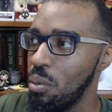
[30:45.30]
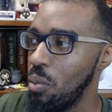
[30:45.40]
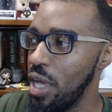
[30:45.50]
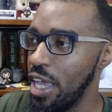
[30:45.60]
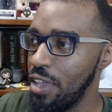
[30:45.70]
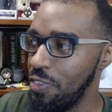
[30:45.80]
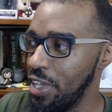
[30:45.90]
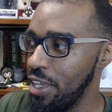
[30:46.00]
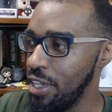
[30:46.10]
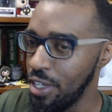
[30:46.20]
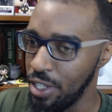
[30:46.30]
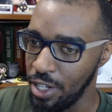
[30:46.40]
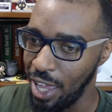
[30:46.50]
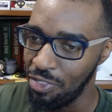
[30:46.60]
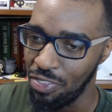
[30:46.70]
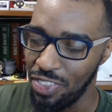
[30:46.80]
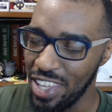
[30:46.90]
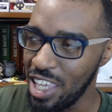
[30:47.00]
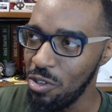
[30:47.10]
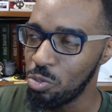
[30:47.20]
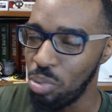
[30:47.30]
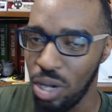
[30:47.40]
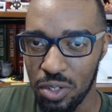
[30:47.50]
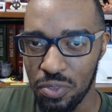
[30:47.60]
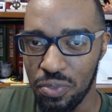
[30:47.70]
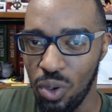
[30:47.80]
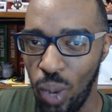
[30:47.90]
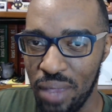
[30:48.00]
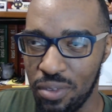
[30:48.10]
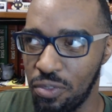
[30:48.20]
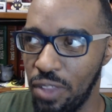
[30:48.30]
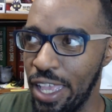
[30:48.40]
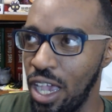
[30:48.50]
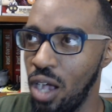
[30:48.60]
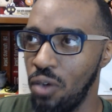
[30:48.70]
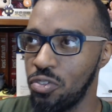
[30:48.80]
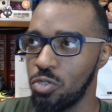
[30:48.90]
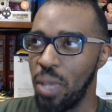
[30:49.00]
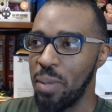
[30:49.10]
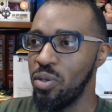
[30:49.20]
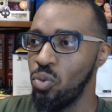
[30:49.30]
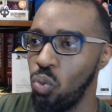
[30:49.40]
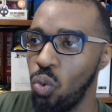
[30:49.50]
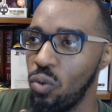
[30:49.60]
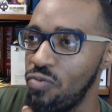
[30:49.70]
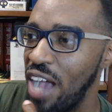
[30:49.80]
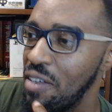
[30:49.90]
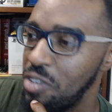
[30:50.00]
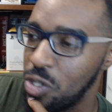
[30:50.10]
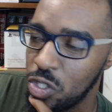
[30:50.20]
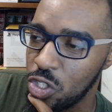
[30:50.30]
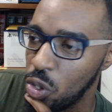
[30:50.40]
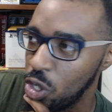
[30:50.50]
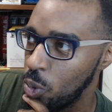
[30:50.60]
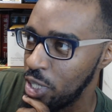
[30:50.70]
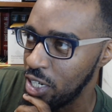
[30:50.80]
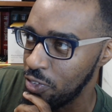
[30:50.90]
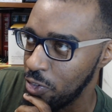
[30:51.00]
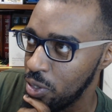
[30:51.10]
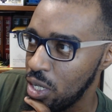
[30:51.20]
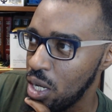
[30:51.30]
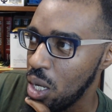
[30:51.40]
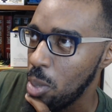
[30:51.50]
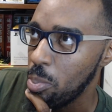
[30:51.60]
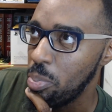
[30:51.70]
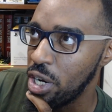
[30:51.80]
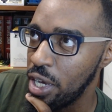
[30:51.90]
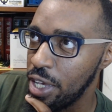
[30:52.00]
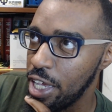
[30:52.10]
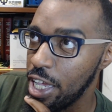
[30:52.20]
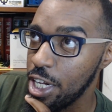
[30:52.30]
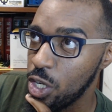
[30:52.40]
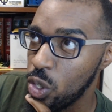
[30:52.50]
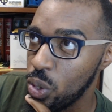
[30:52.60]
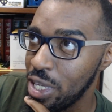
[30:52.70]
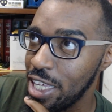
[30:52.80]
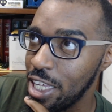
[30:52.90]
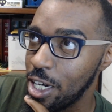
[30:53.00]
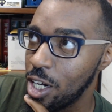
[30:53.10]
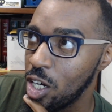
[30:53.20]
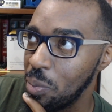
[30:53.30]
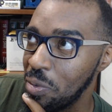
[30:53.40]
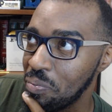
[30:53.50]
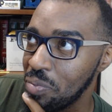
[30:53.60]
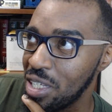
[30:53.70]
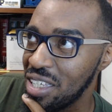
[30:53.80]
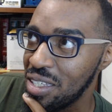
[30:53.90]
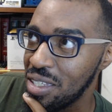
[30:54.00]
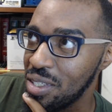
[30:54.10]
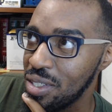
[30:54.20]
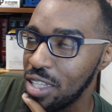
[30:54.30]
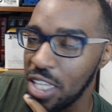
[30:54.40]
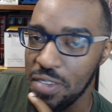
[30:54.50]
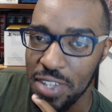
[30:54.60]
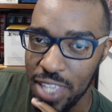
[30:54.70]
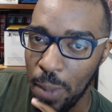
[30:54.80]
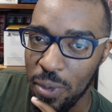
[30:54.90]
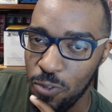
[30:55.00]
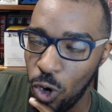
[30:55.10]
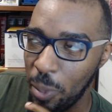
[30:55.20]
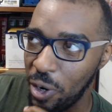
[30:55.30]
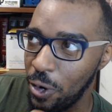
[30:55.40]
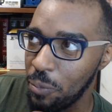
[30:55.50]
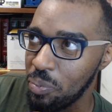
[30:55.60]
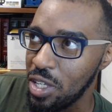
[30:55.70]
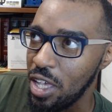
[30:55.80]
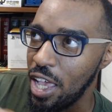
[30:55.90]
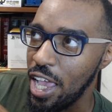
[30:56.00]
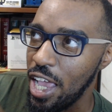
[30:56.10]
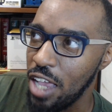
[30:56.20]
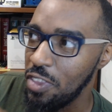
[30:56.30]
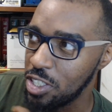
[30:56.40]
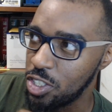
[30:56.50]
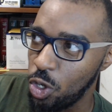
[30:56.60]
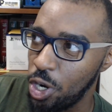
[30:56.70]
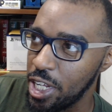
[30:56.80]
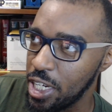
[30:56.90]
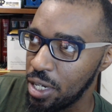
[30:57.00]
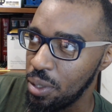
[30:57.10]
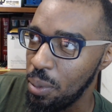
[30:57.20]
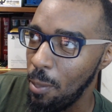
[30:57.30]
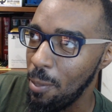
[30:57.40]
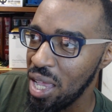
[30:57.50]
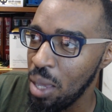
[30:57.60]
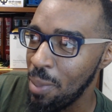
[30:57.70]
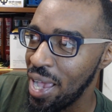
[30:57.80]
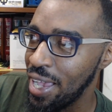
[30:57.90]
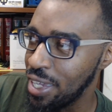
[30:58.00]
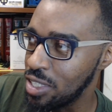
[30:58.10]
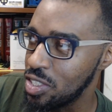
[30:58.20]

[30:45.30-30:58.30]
And then I think he was part of a wave of layoffs, maybe five years or so ago, whatever. But anywho, he ended up leaving Game Informer and then starting MinnMax.